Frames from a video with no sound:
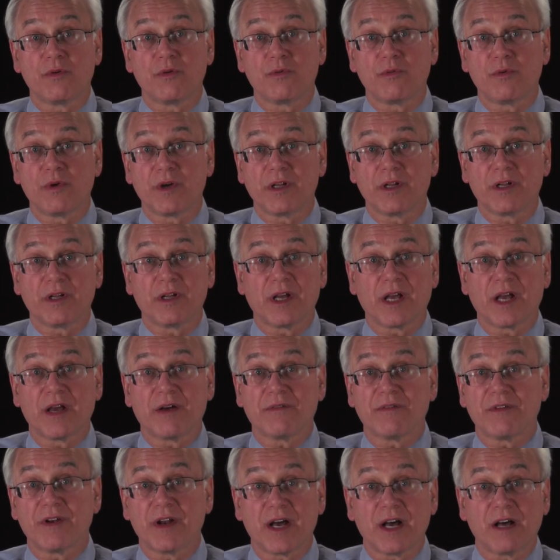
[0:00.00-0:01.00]
We
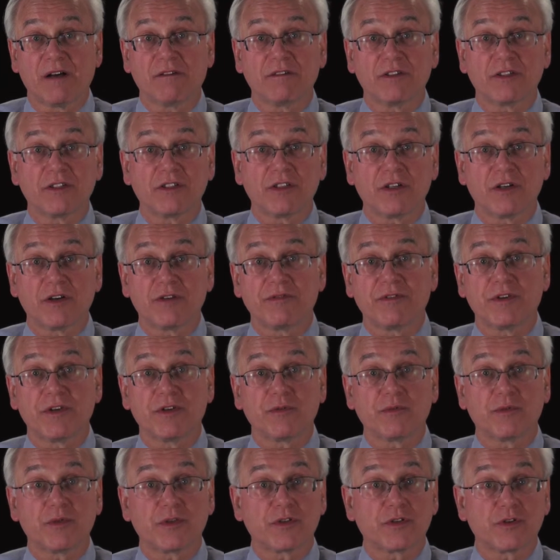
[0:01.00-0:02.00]
have knowledge of
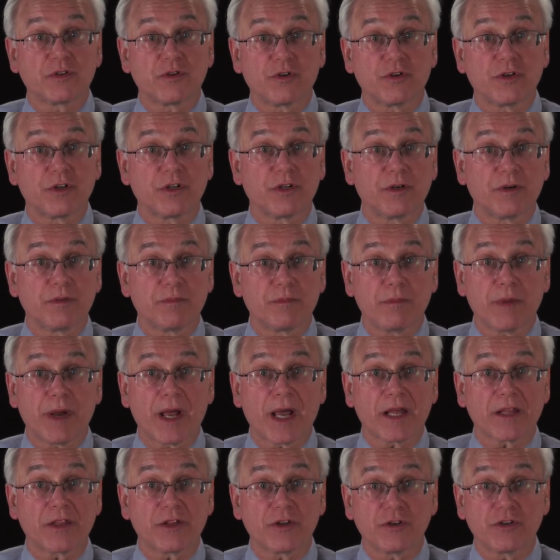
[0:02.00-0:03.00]
it with certain
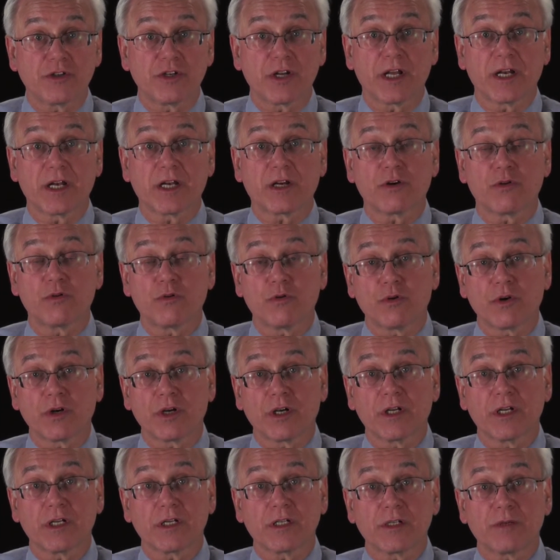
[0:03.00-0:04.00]
pathogenic
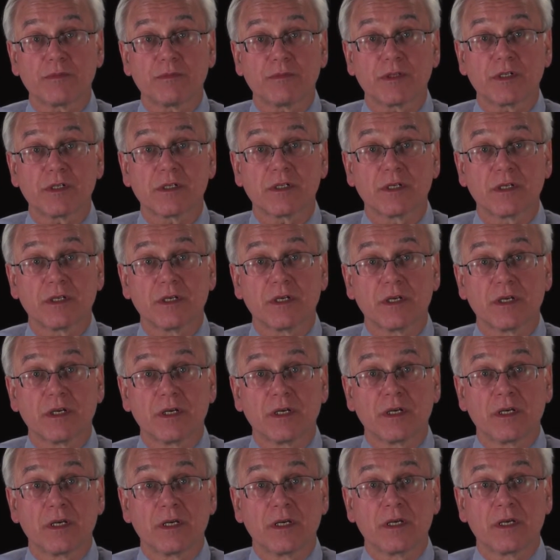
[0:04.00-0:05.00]
organisms.
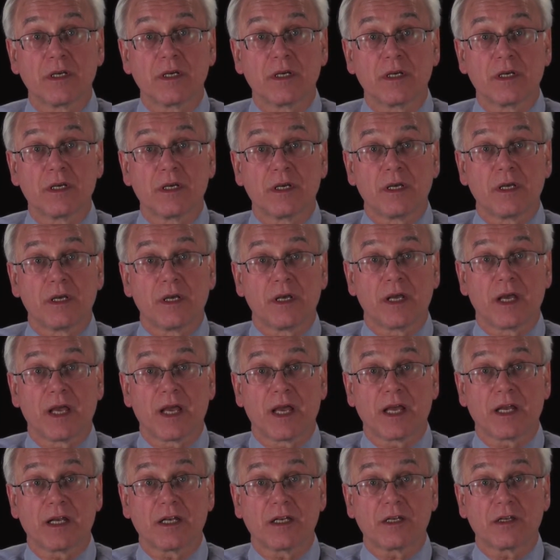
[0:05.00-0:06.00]

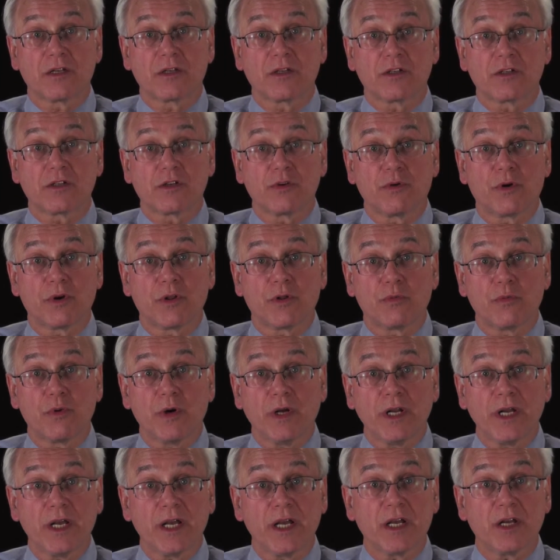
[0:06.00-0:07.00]
And so, on the
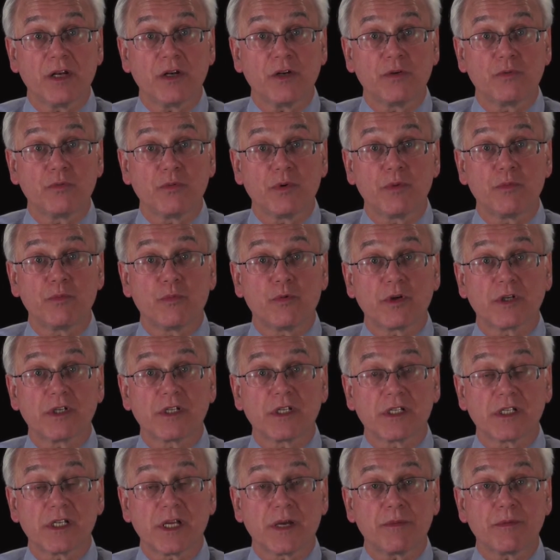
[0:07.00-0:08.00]
one hand, we're more
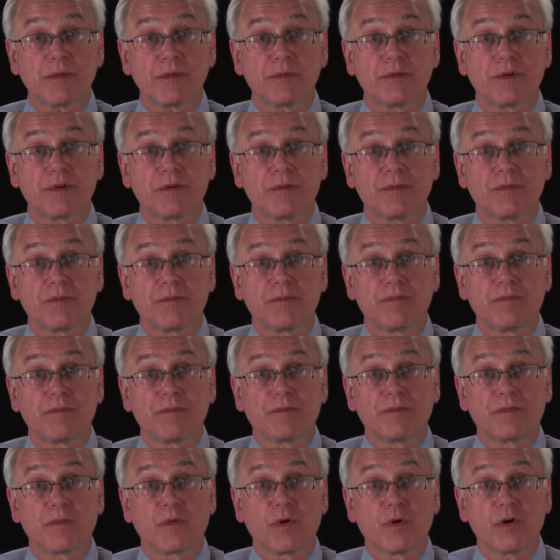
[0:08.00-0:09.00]
susceptible.
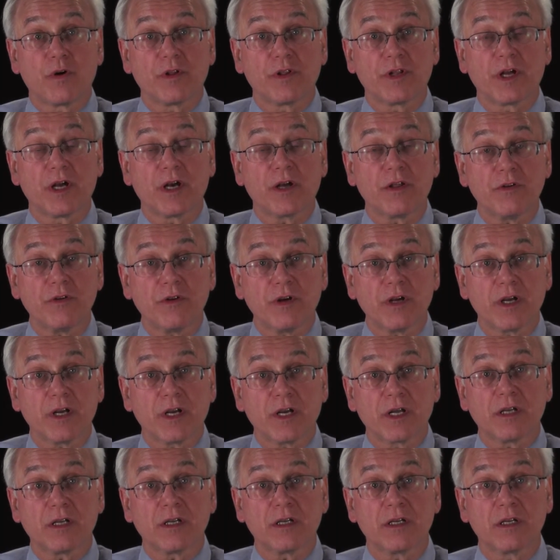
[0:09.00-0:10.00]
On the other
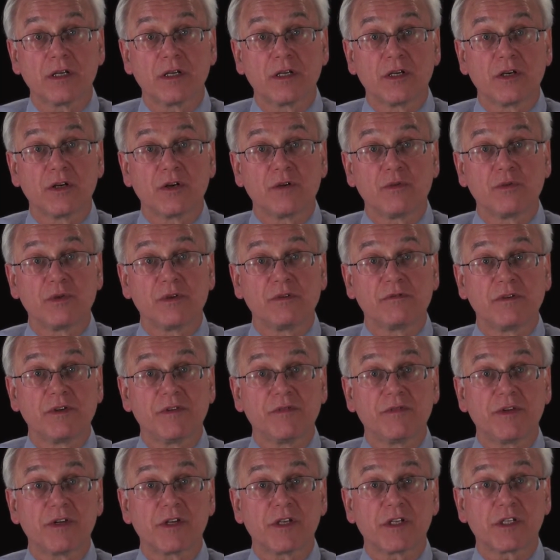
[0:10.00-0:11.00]
hand, we
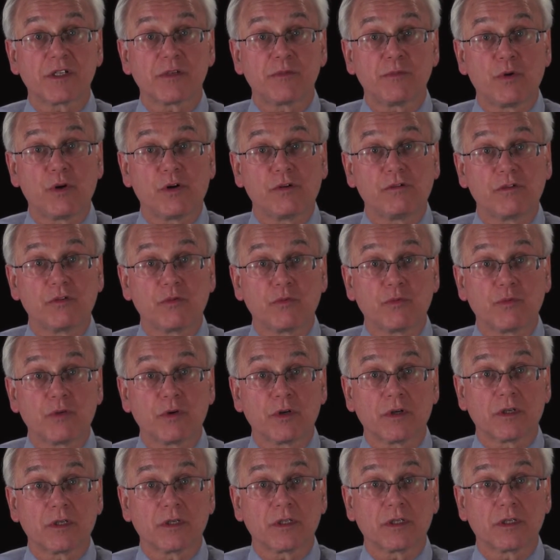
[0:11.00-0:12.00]
live in a smaller
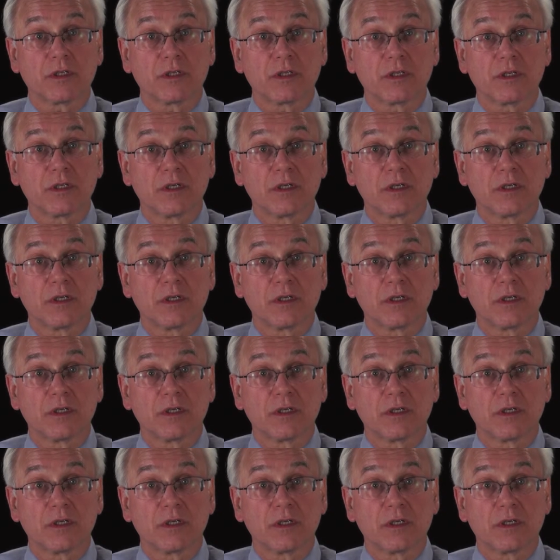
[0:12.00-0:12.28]
world.